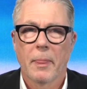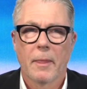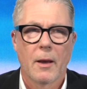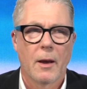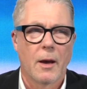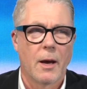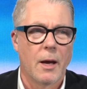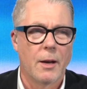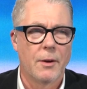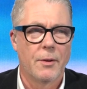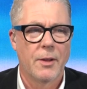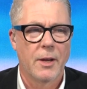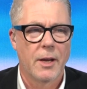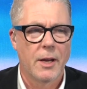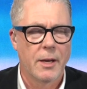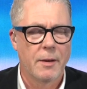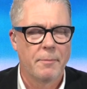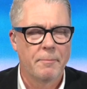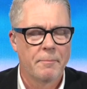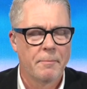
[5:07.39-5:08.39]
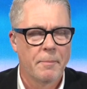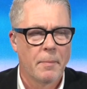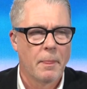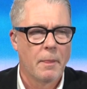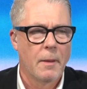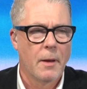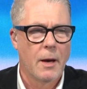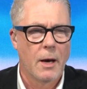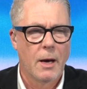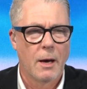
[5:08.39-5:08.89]
And the
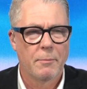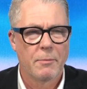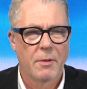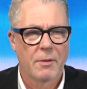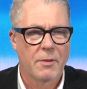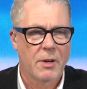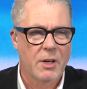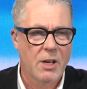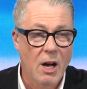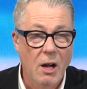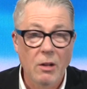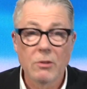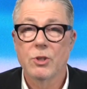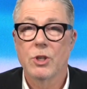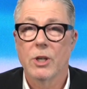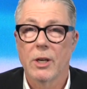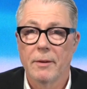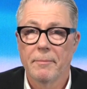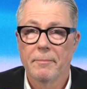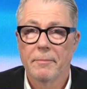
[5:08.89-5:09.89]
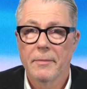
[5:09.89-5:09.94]
culture,